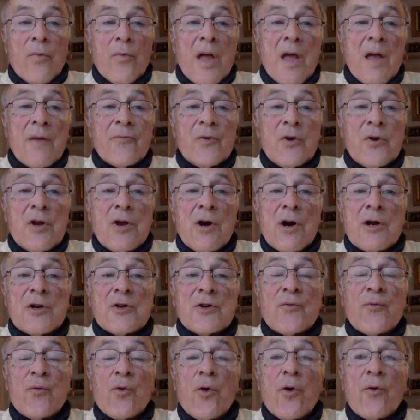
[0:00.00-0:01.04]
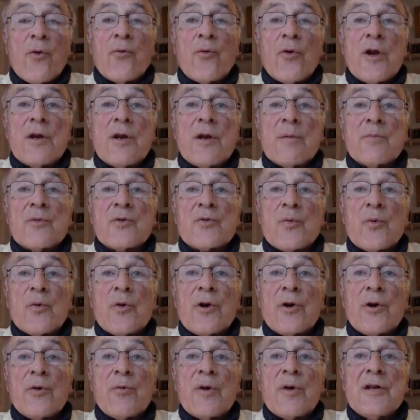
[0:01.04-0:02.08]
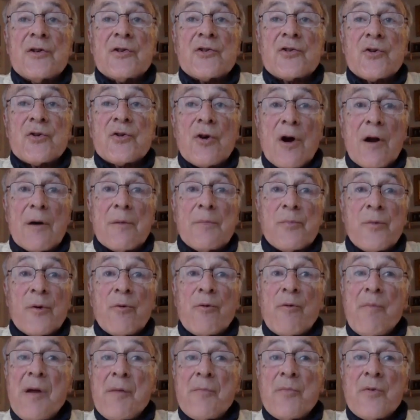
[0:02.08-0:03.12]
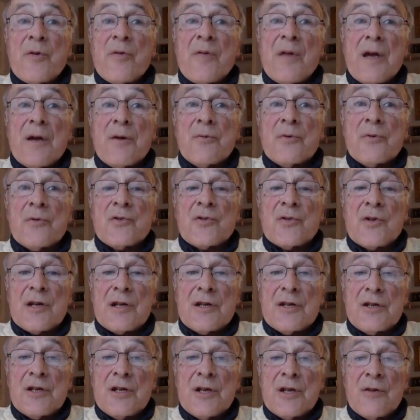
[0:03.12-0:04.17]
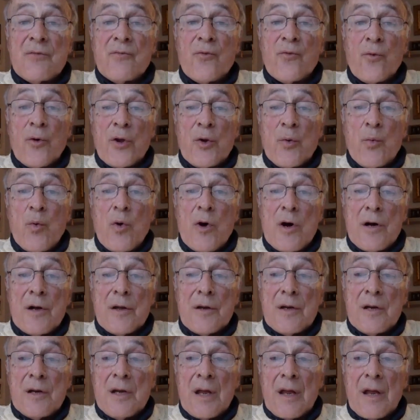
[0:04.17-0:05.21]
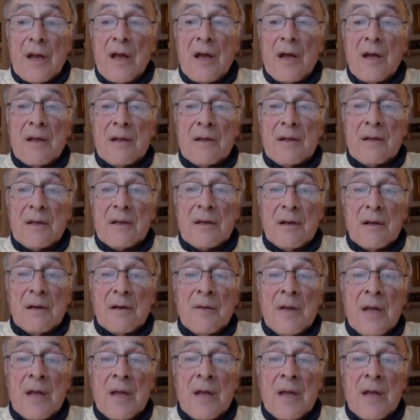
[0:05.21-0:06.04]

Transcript: FDR's Four Freedoms were a great start, but remember that was 1941 at uh,